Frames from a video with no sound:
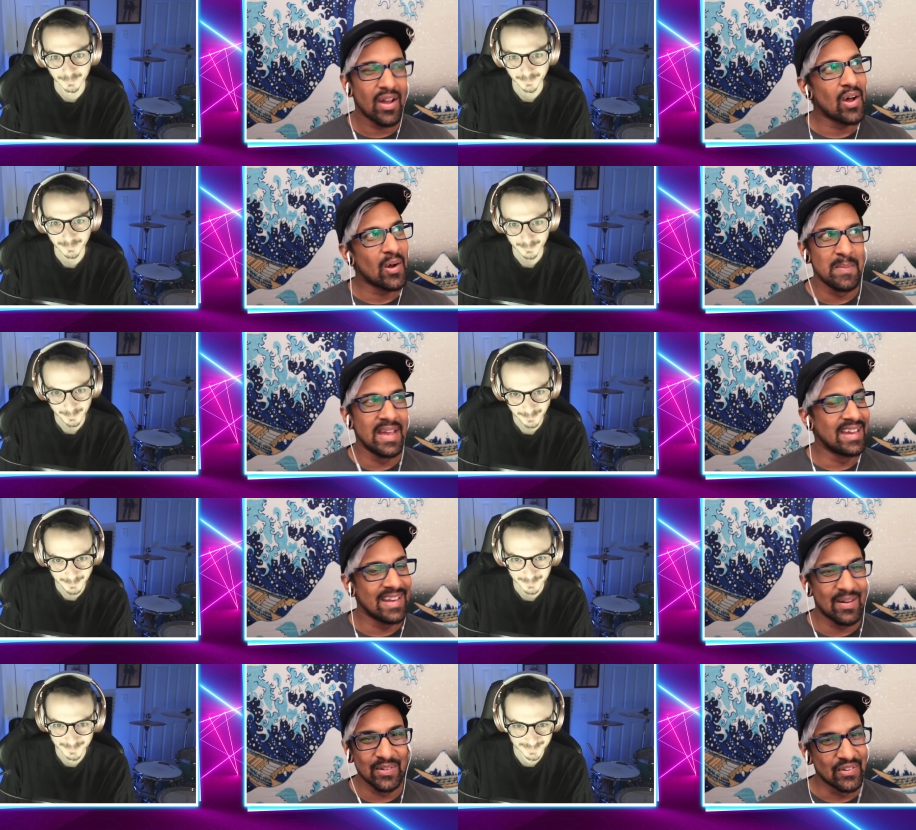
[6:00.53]
Speaker 1: Oh
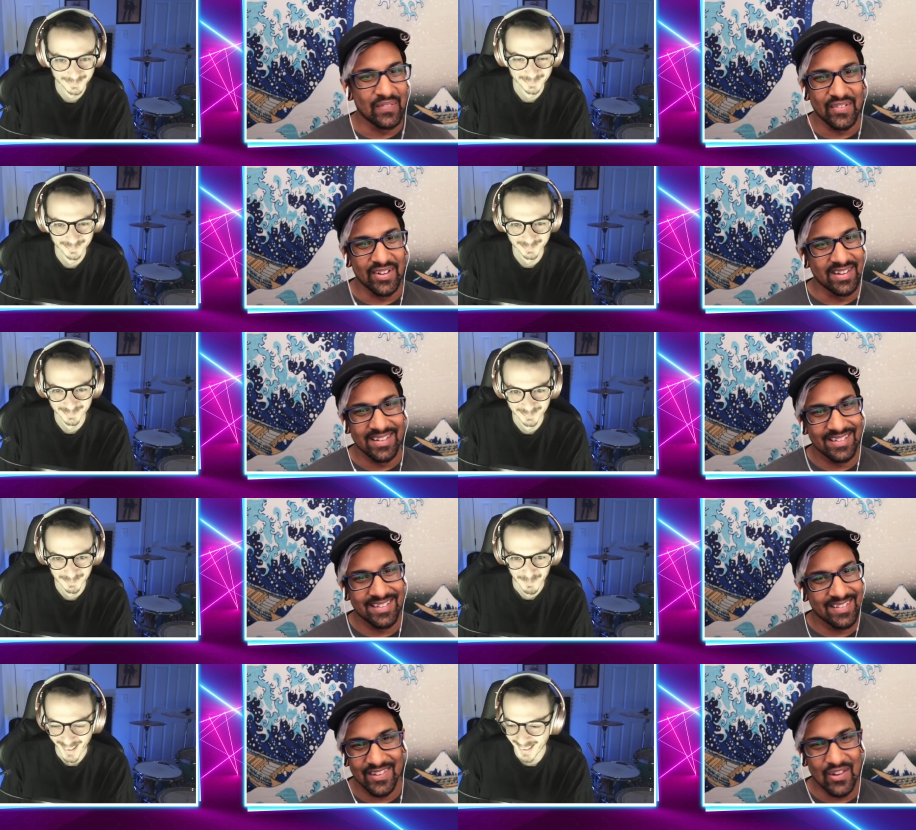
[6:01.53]
man, that was so funny.
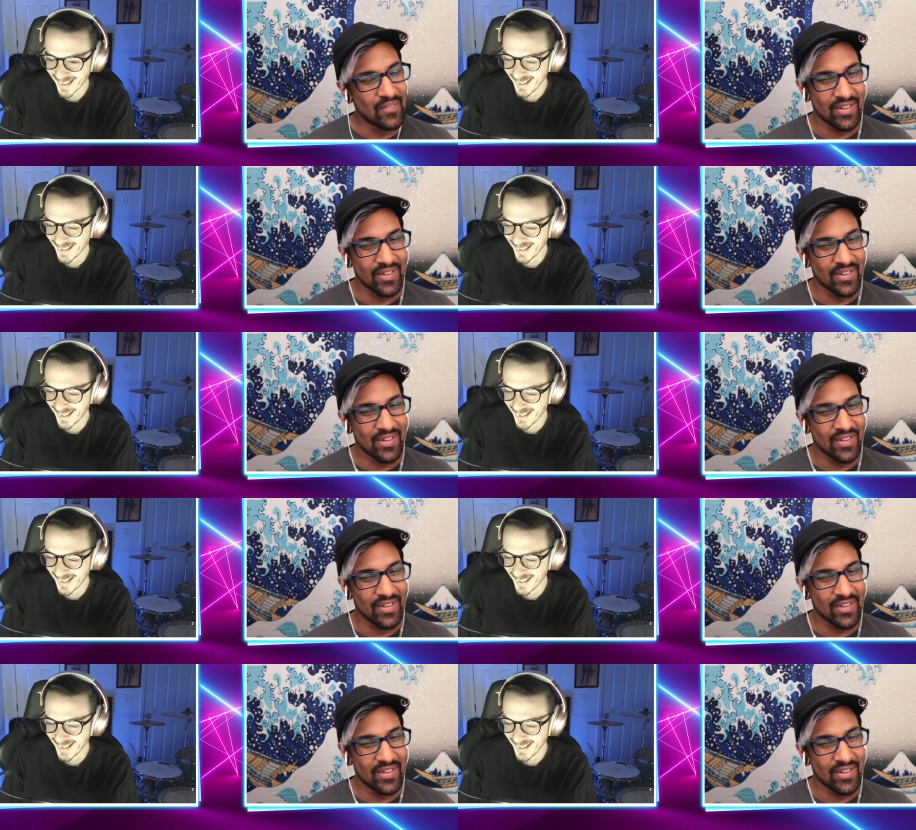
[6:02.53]
So